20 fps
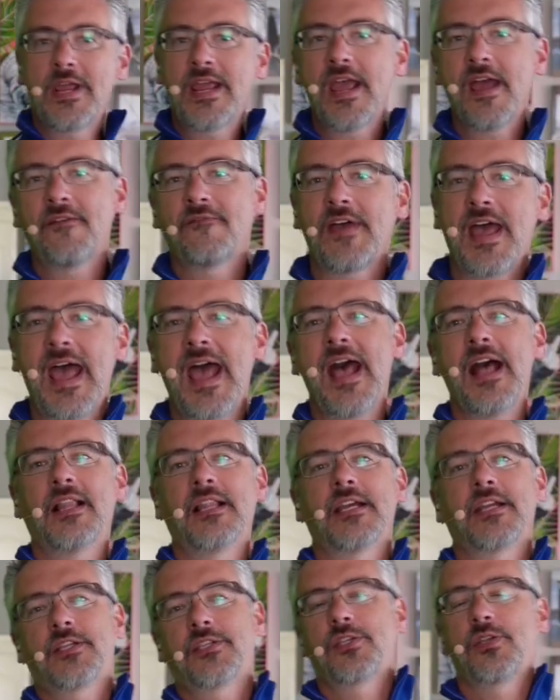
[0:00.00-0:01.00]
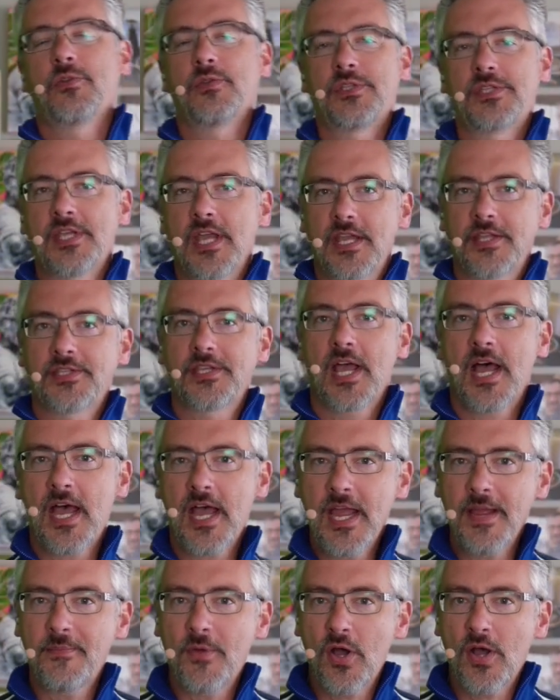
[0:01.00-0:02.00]
have Alex who says,
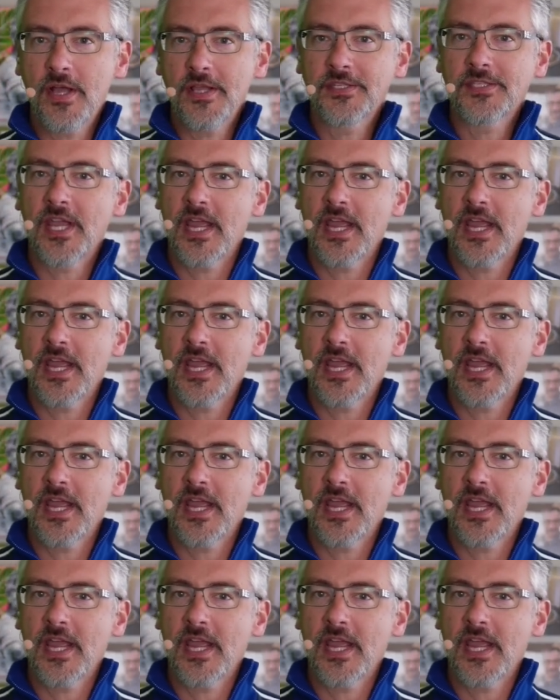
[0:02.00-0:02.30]
Hi, boss.